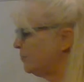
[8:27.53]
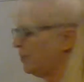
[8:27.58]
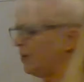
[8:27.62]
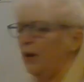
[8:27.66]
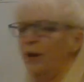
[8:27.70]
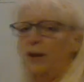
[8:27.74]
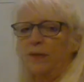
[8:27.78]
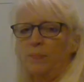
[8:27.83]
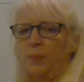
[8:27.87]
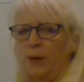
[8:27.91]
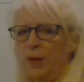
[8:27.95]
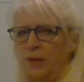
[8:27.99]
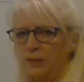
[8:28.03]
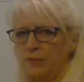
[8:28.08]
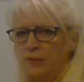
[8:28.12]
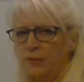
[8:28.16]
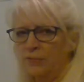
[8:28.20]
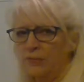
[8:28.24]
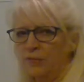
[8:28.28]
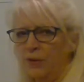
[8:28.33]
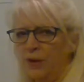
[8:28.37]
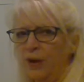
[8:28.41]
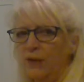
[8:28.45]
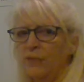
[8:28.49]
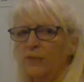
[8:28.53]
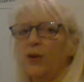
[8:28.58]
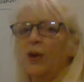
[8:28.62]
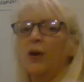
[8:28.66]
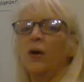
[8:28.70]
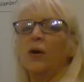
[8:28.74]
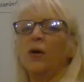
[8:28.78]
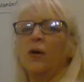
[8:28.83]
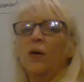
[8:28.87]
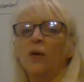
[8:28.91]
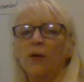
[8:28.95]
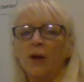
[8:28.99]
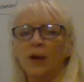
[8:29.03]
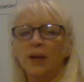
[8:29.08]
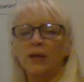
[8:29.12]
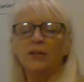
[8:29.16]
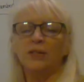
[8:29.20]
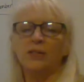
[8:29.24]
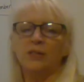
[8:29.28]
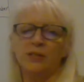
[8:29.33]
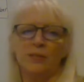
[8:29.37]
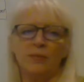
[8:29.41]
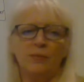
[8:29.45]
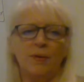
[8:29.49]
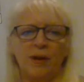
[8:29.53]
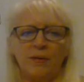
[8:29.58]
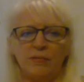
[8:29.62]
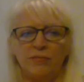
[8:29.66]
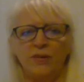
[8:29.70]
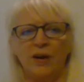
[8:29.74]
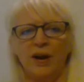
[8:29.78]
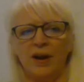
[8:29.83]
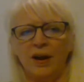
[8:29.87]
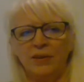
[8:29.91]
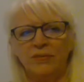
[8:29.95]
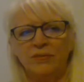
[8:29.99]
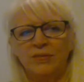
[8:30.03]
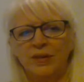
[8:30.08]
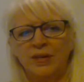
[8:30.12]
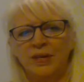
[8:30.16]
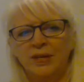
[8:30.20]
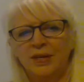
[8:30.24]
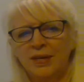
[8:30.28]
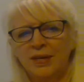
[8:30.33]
5, positive 5, or I can just write 5.